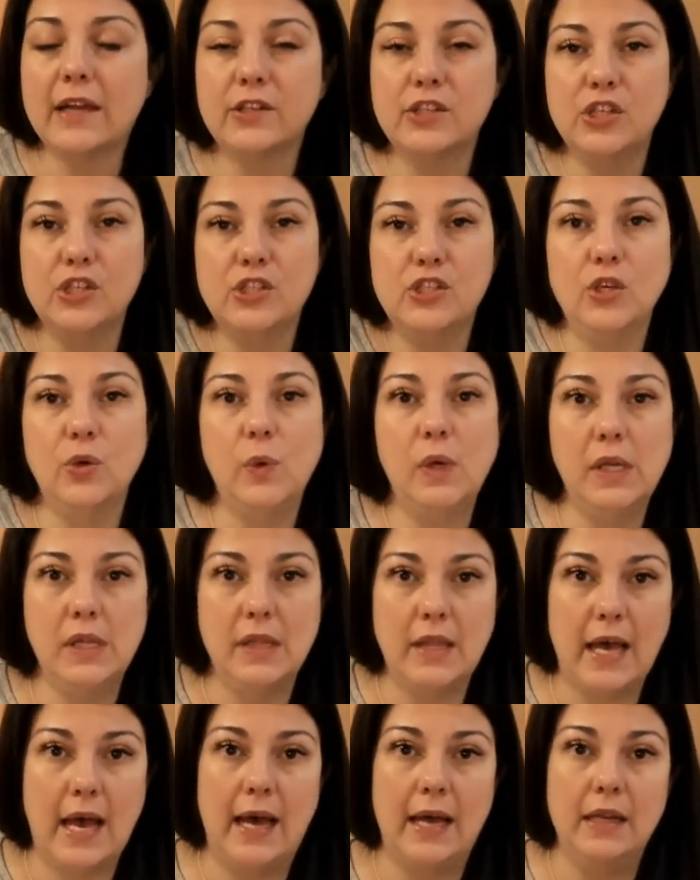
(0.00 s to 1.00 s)
to doing
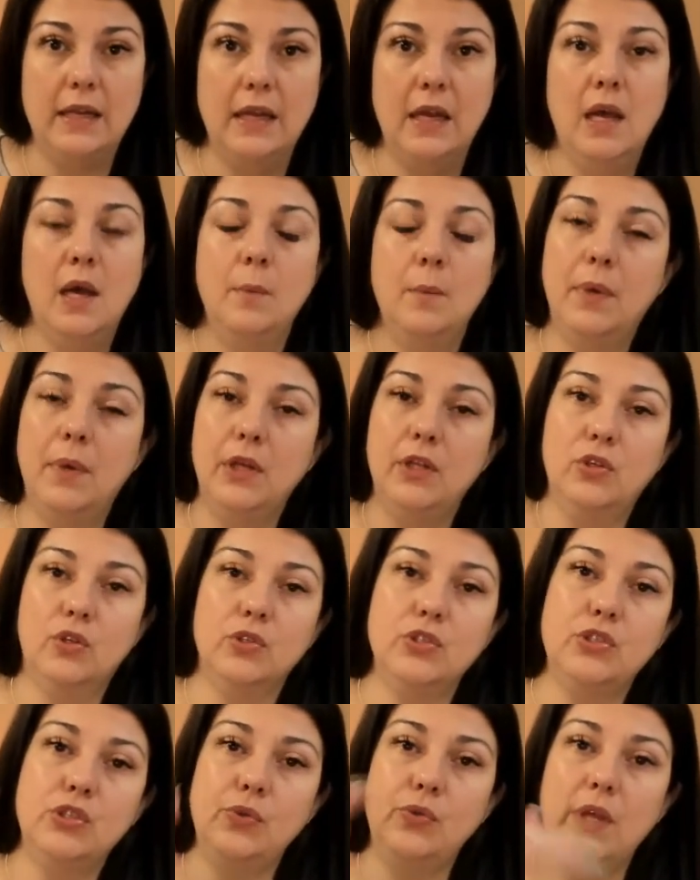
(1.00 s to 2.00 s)
that, but
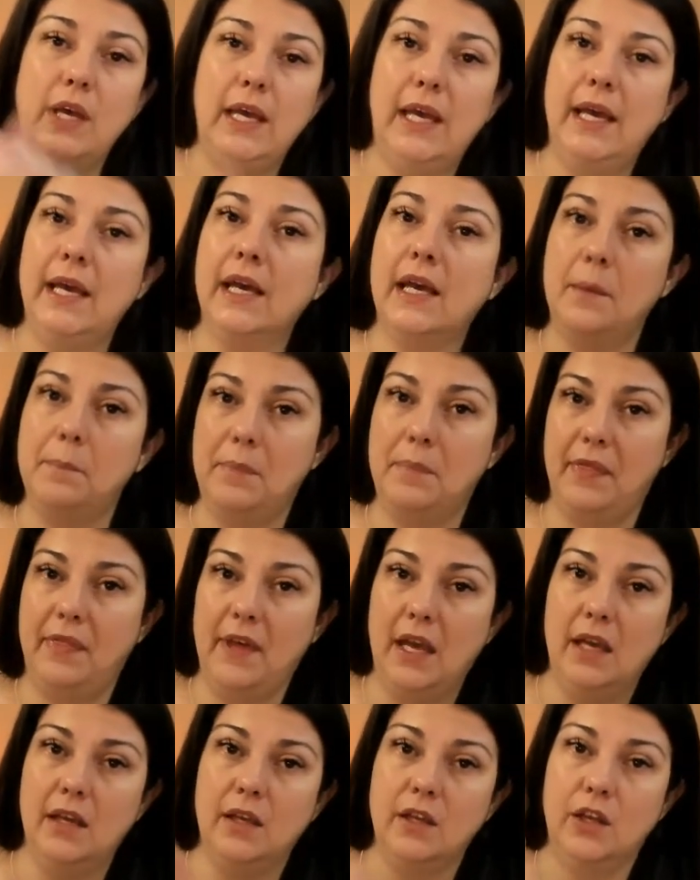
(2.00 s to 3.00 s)
you'll do the hiccup
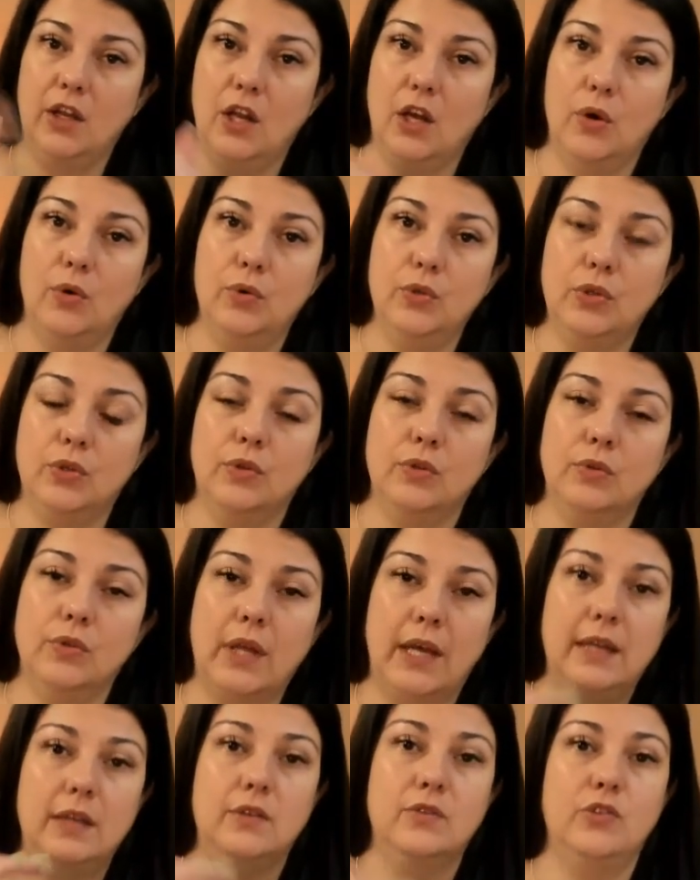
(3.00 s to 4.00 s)
thing, you know, you'll
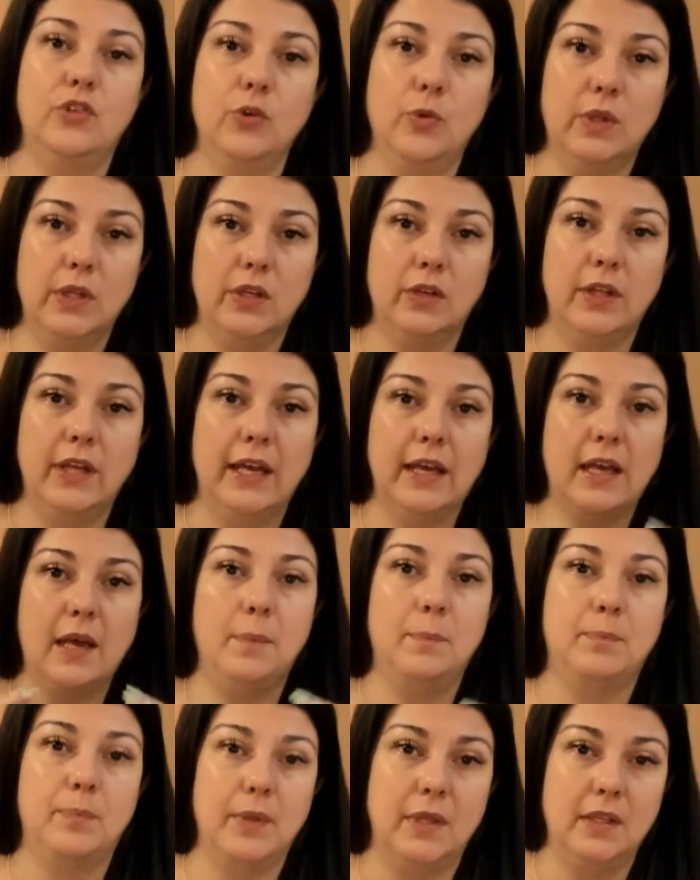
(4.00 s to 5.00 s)
like do a little
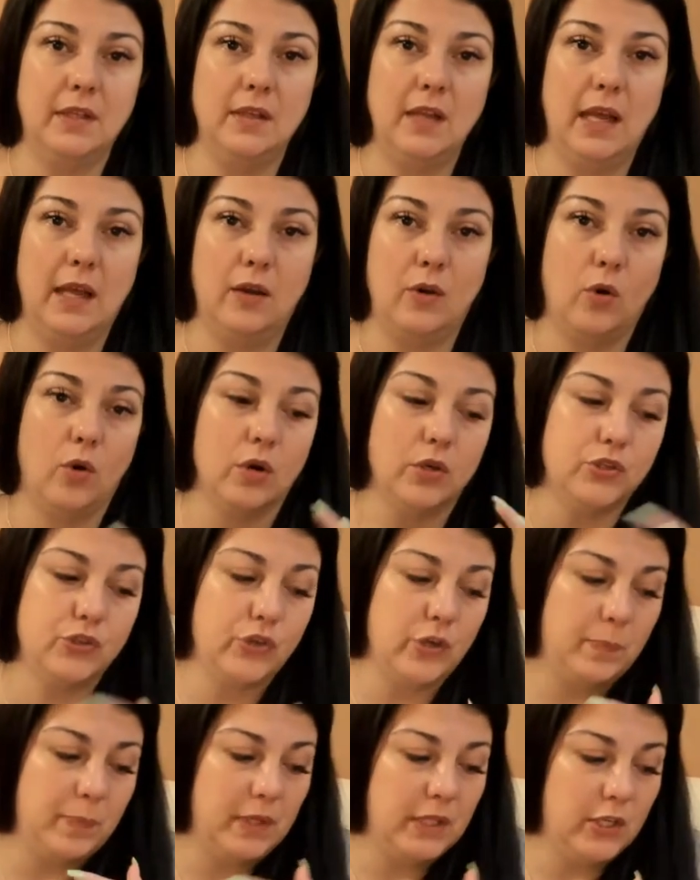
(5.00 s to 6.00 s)
hiccup and or
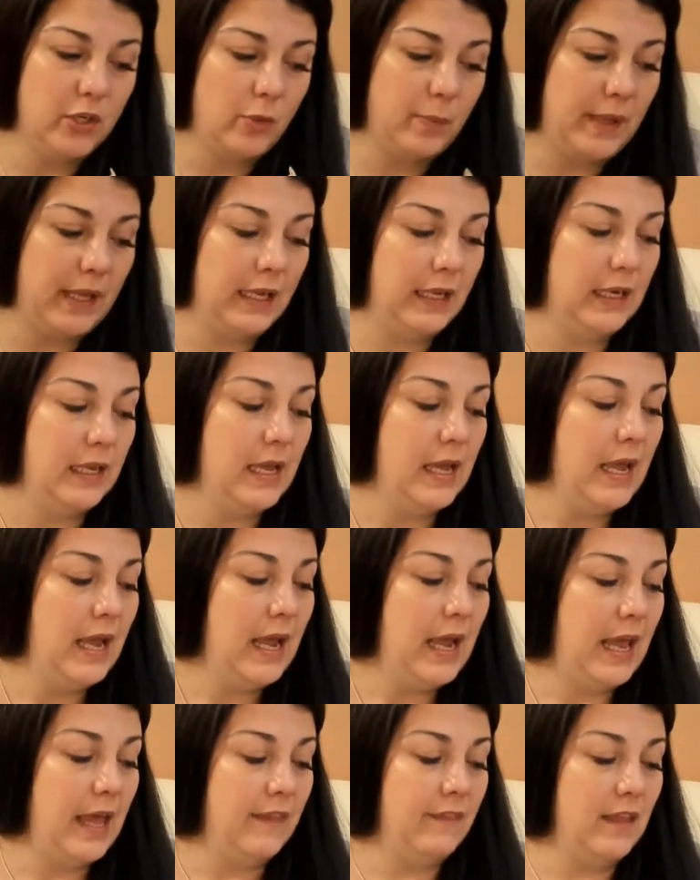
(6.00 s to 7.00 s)
trip a little bit
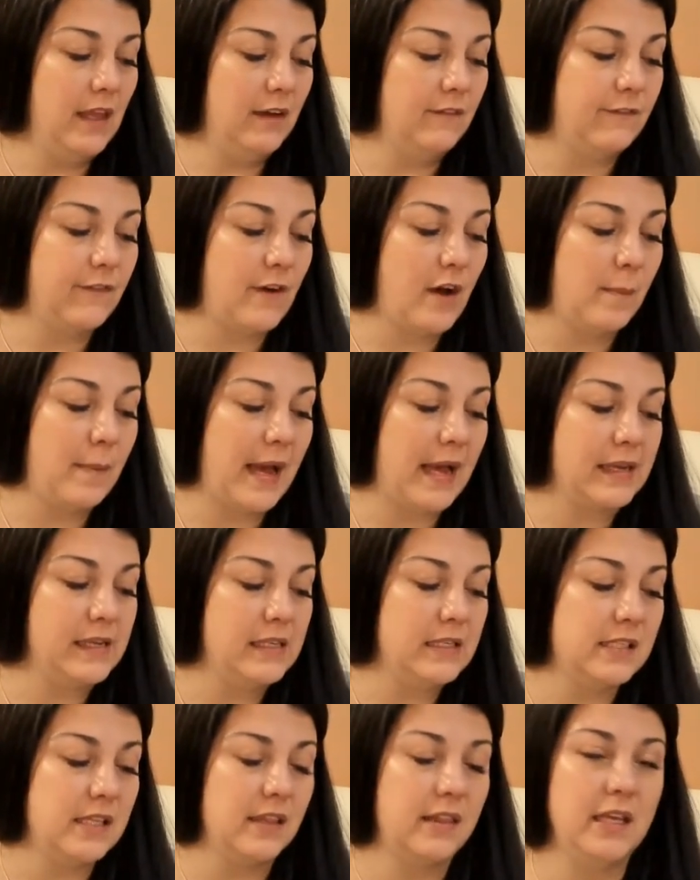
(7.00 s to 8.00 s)
and then fall back
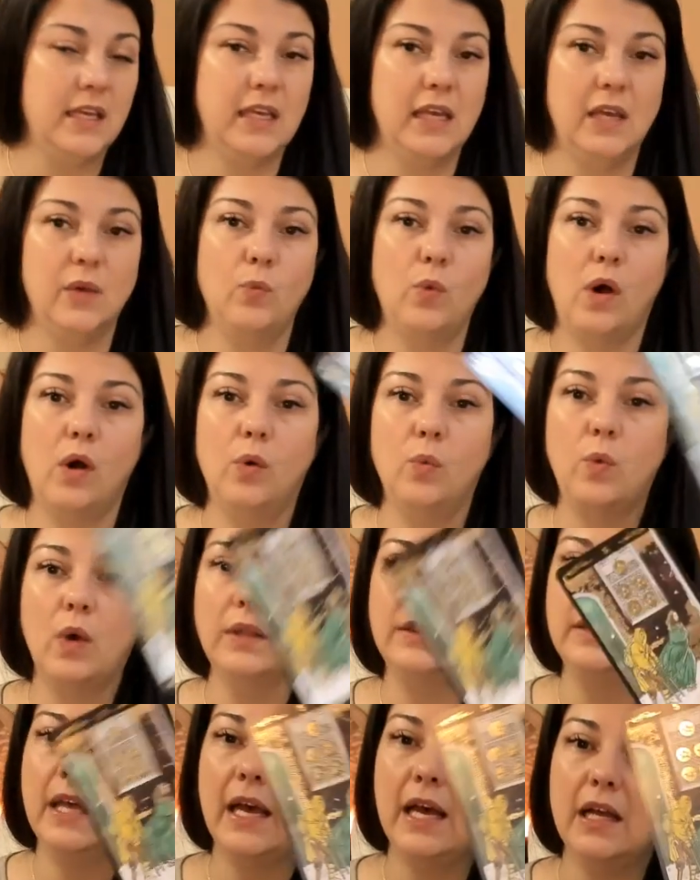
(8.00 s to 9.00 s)
into thinking, well,
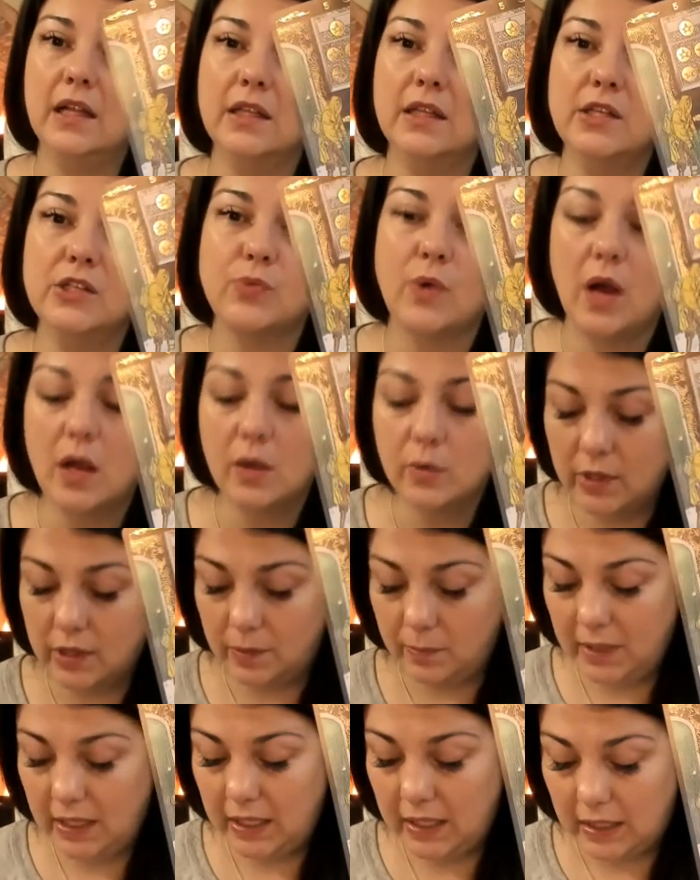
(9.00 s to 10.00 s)
what the hell is wrong
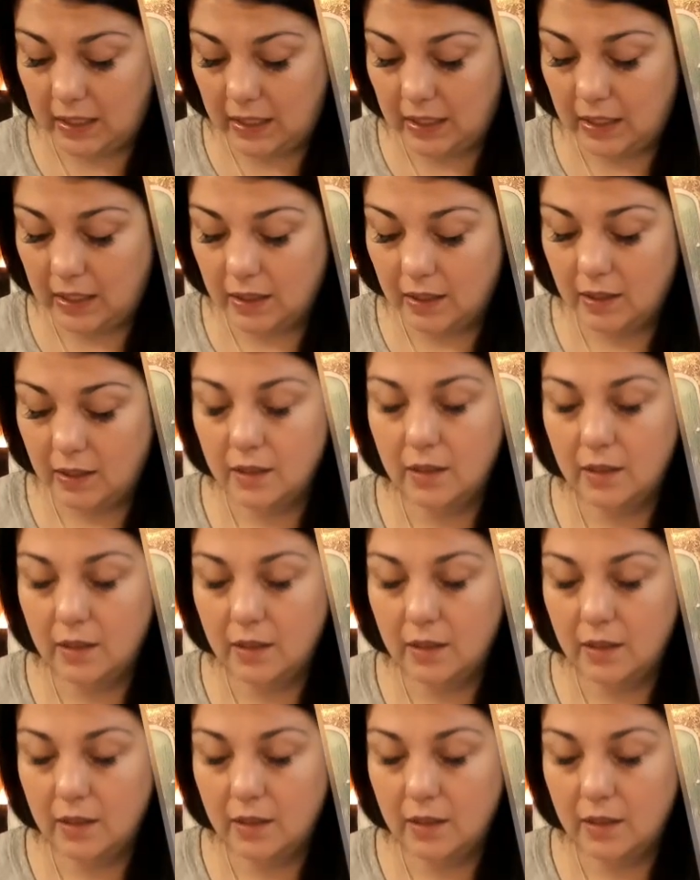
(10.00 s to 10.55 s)
with me?